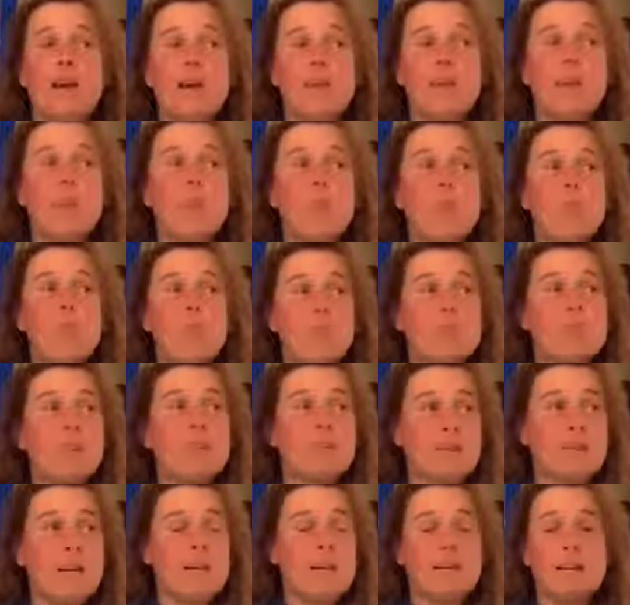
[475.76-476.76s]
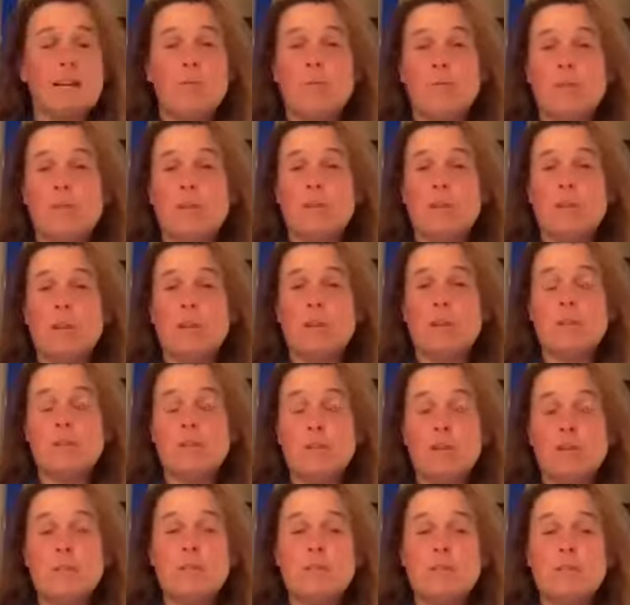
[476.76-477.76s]
and it yeah. was exactly what you said in
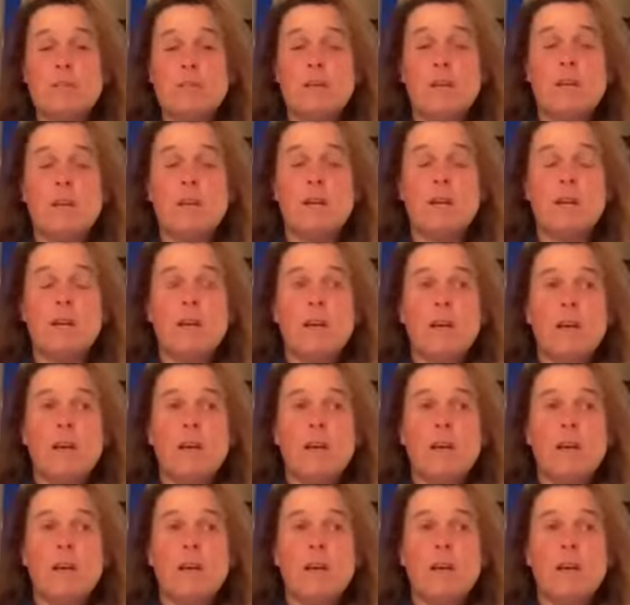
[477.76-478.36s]
the winter.